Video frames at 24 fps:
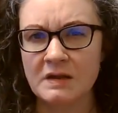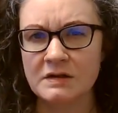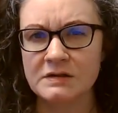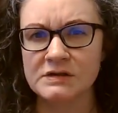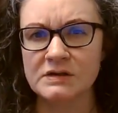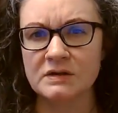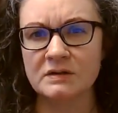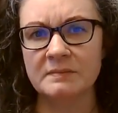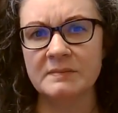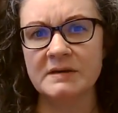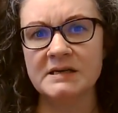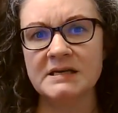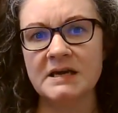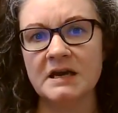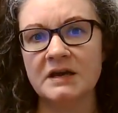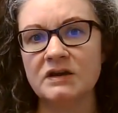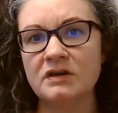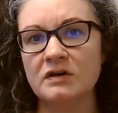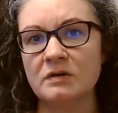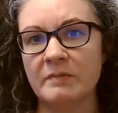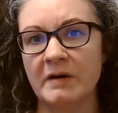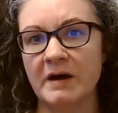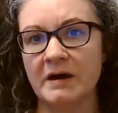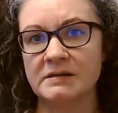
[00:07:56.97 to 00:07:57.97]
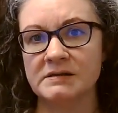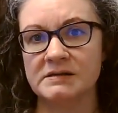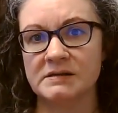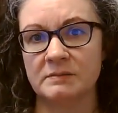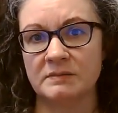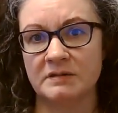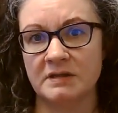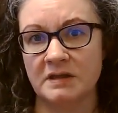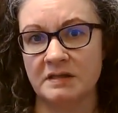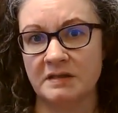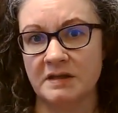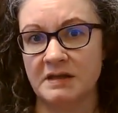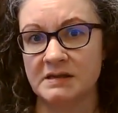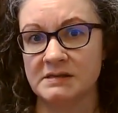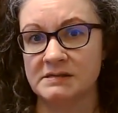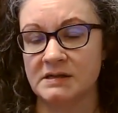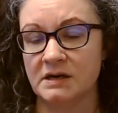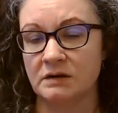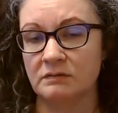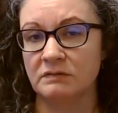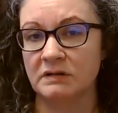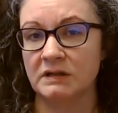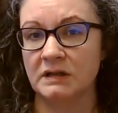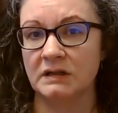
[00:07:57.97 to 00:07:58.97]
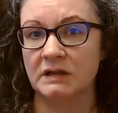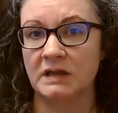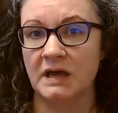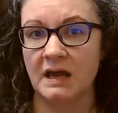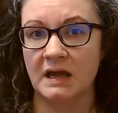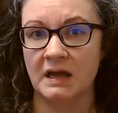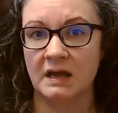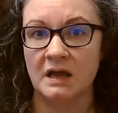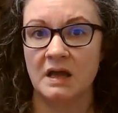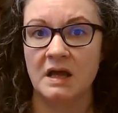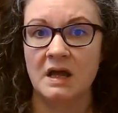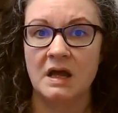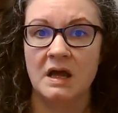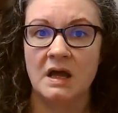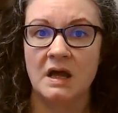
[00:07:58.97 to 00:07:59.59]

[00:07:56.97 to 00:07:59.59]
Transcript: So let me tell you about some of the things that I really like